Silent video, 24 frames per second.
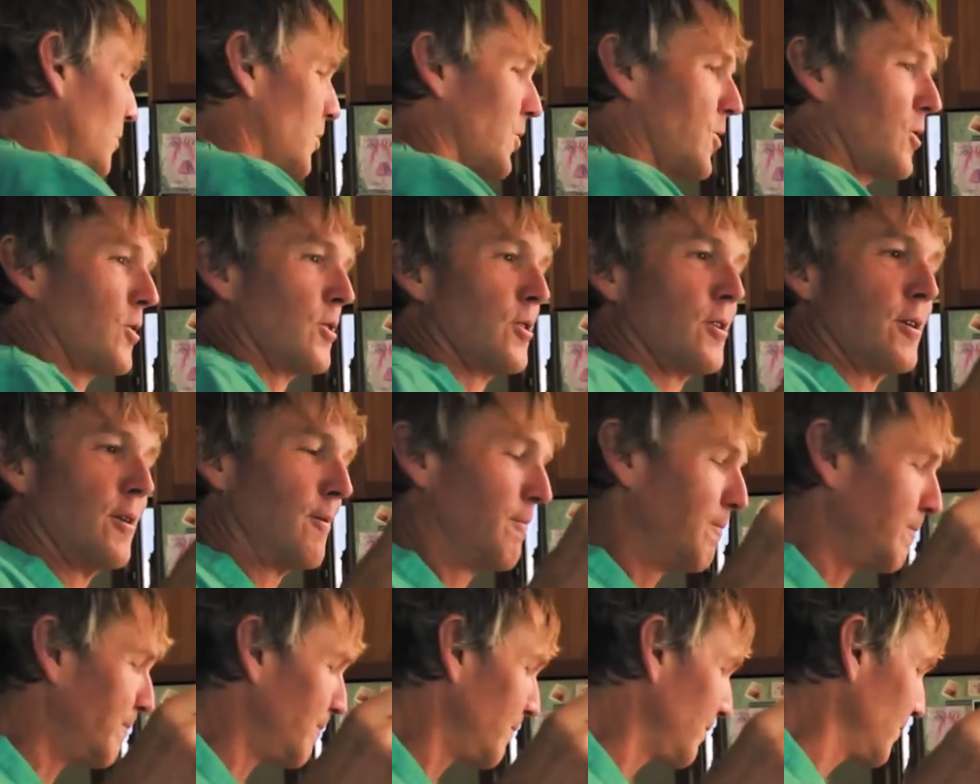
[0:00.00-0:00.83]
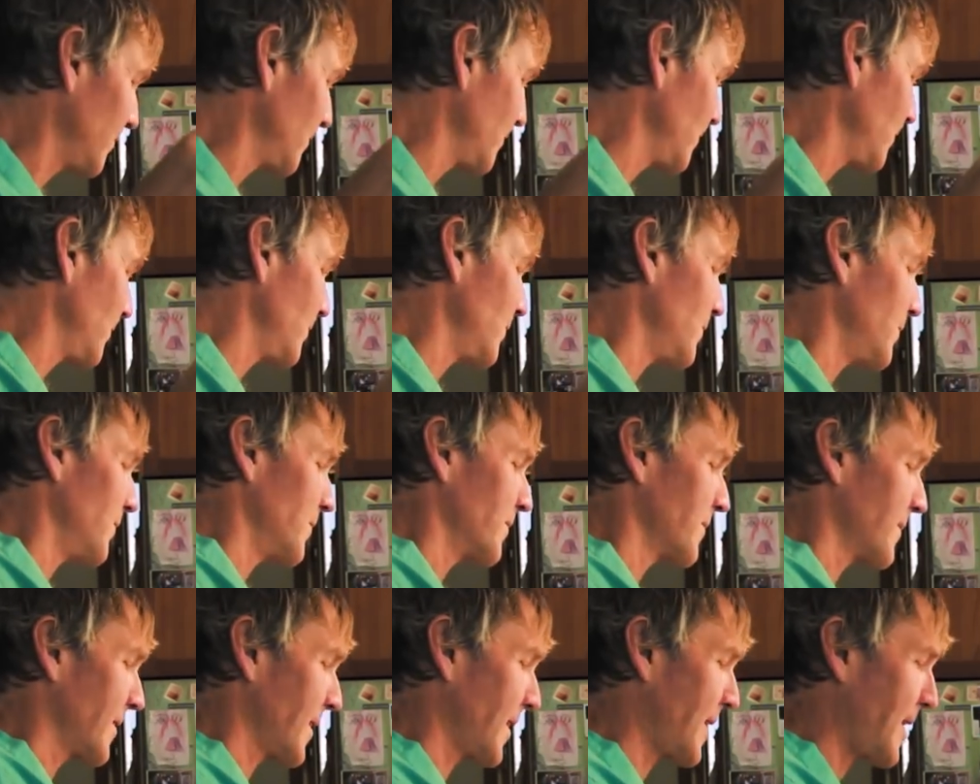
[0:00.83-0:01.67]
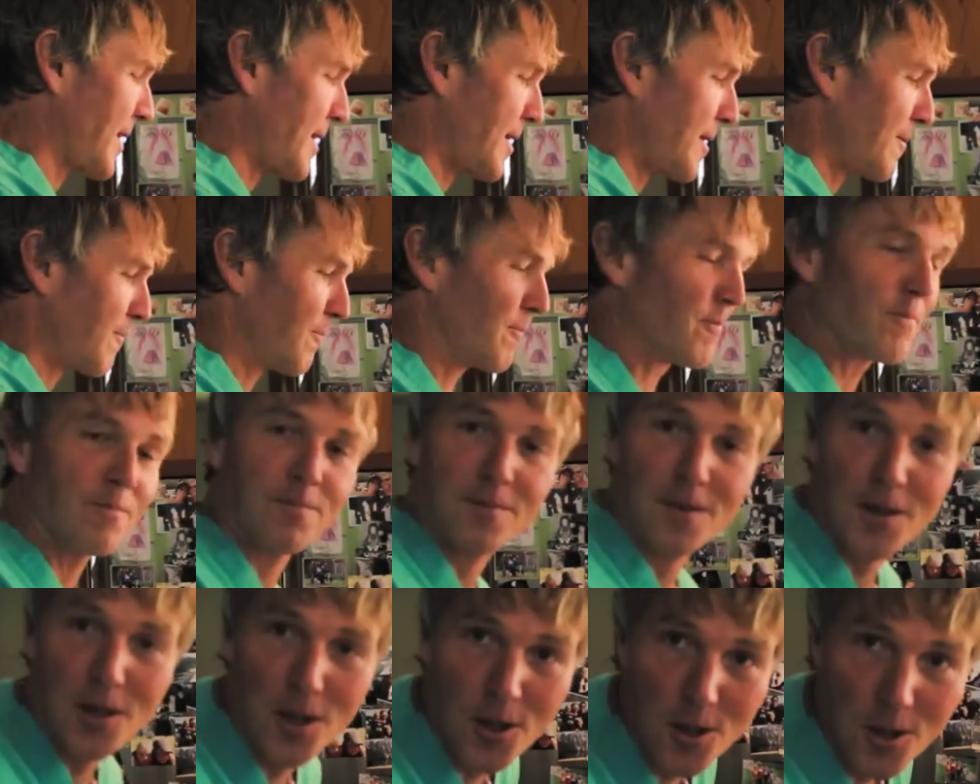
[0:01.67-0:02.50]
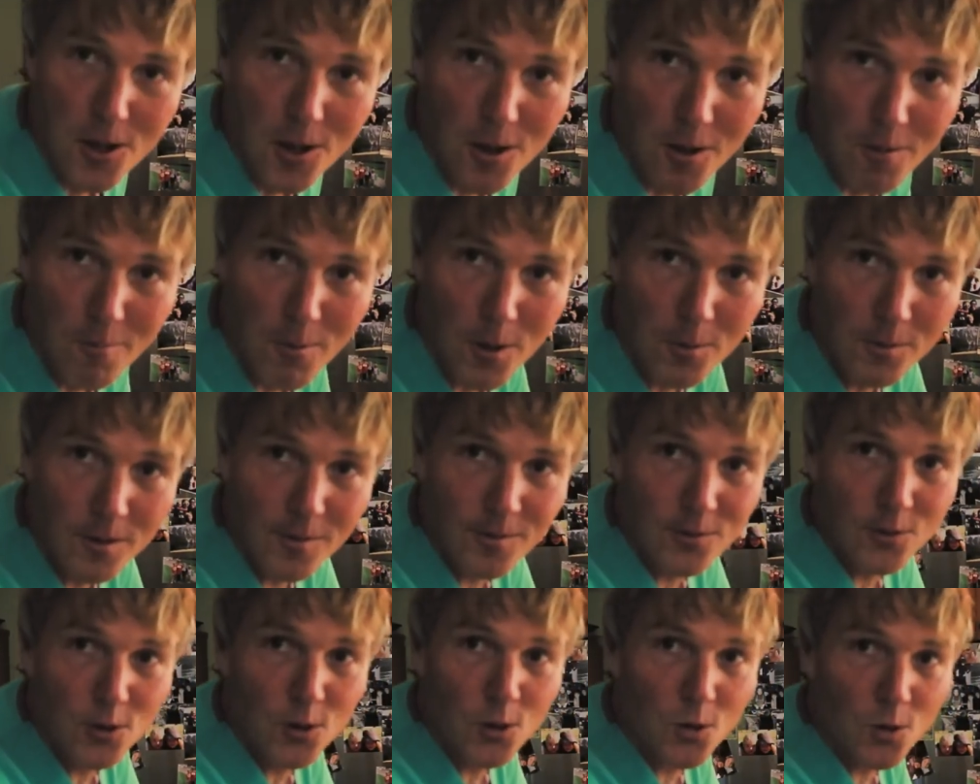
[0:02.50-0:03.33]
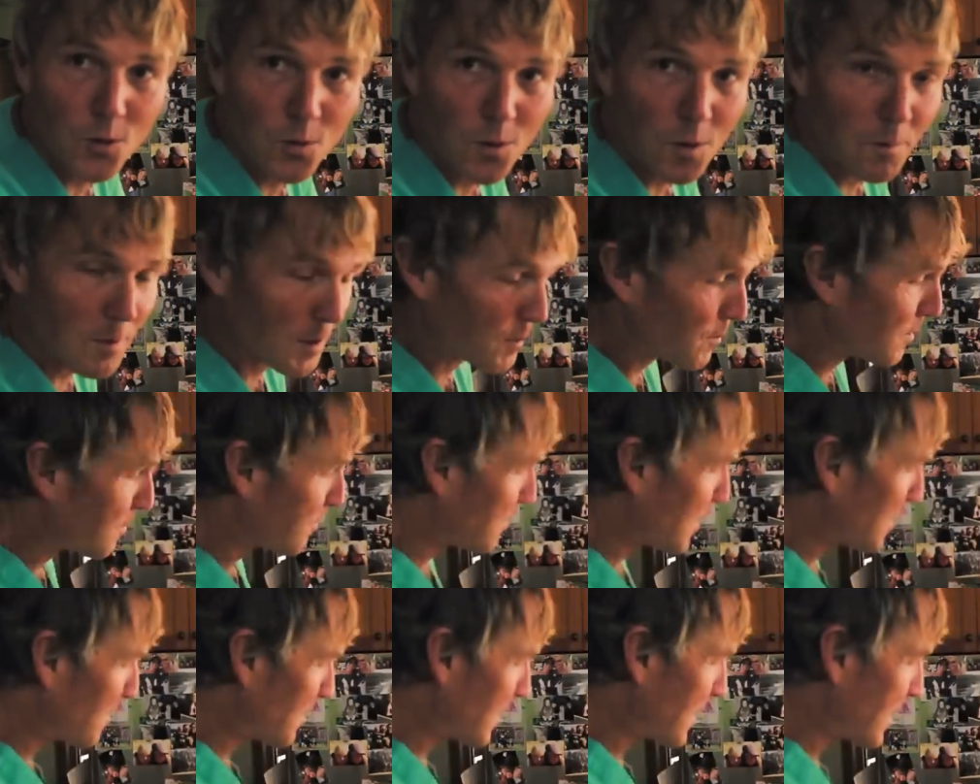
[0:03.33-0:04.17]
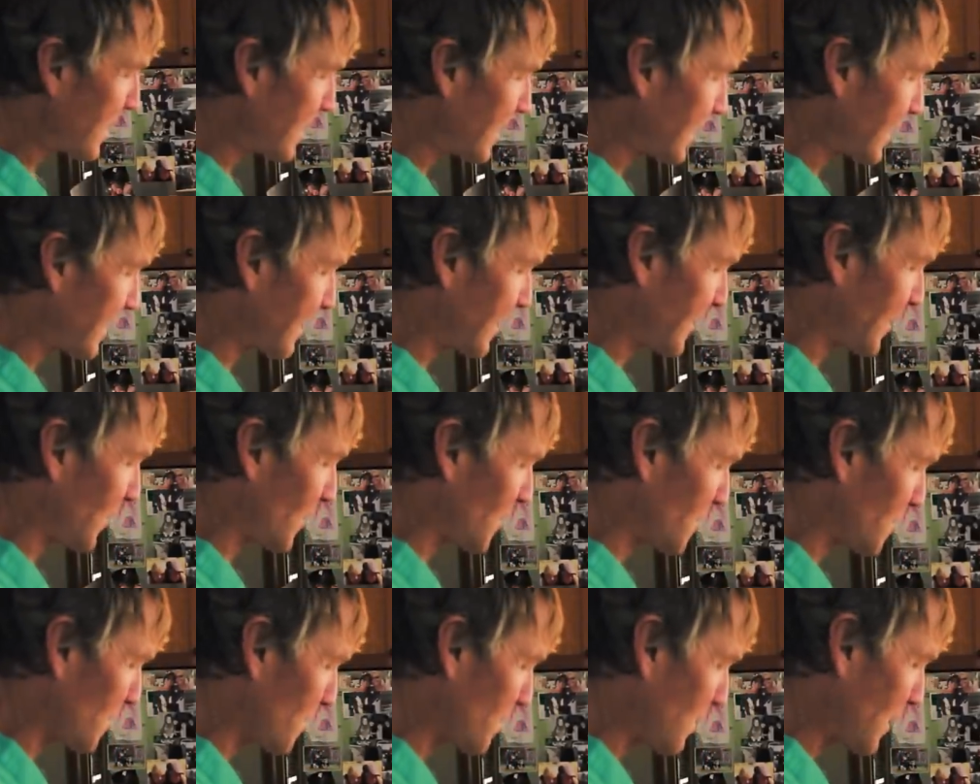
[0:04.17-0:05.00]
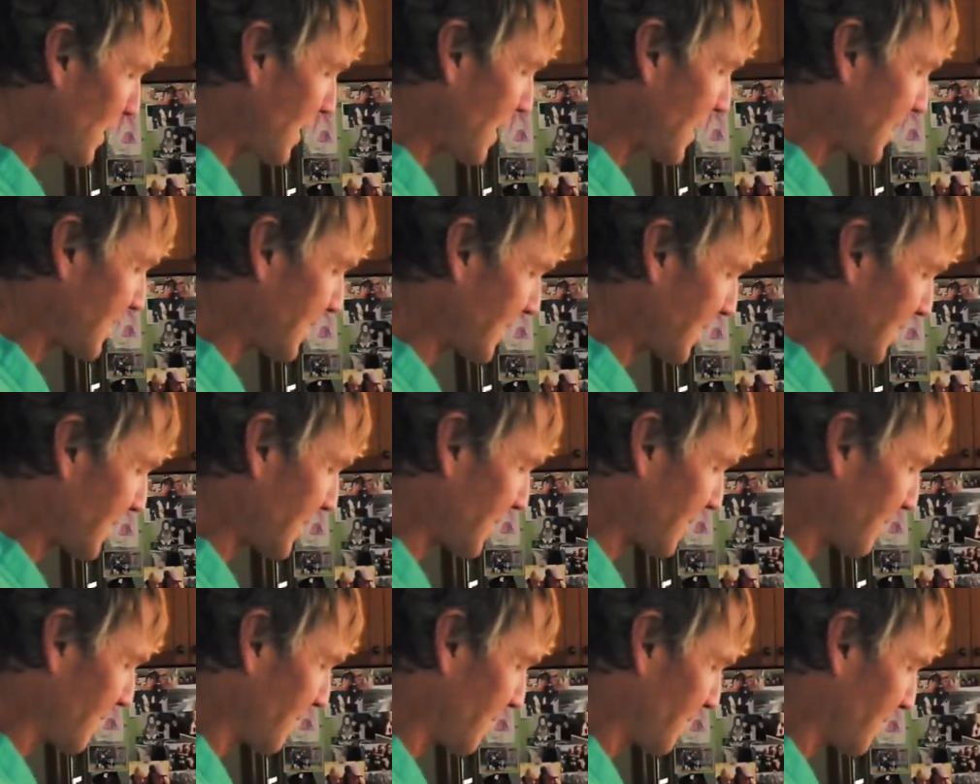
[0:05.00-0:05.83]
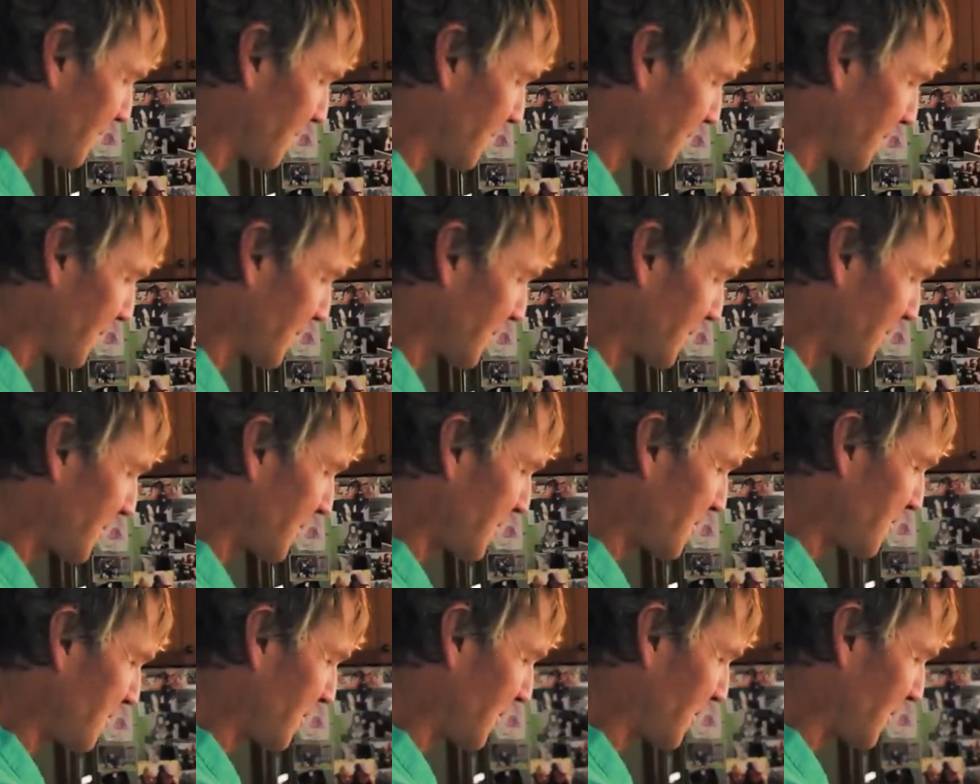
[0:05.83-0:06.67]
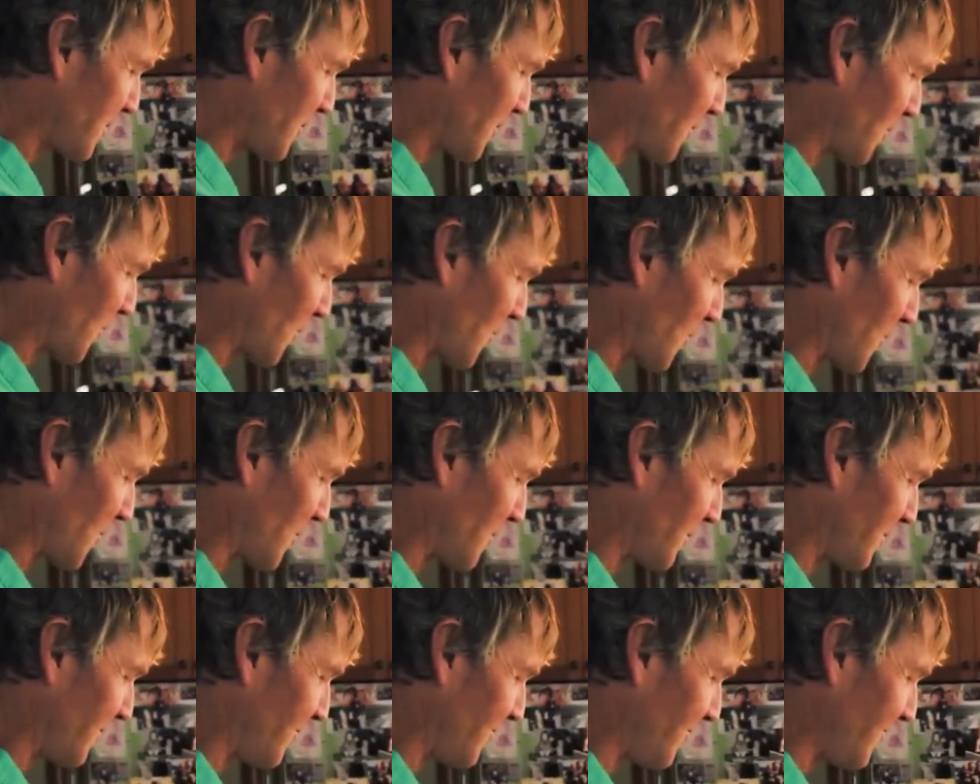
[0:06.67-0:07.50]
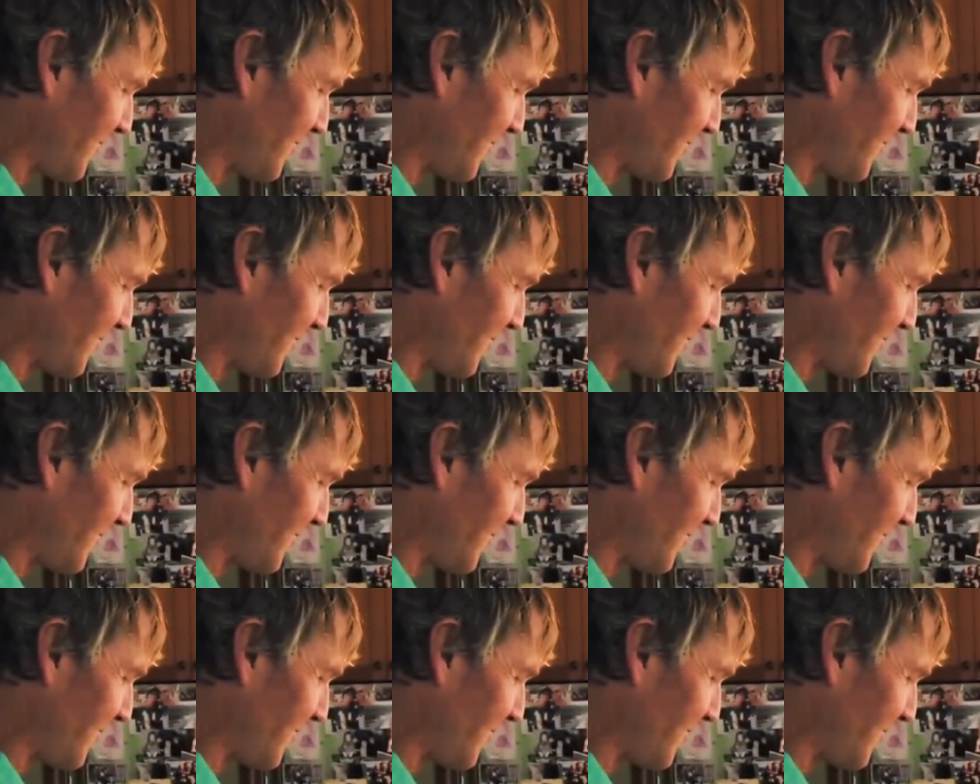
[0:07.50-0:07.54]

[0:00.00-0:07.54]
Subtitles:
look good? Okay. Moment of truth, will Pippi eat it? Here's your molasses. Oh, good girl.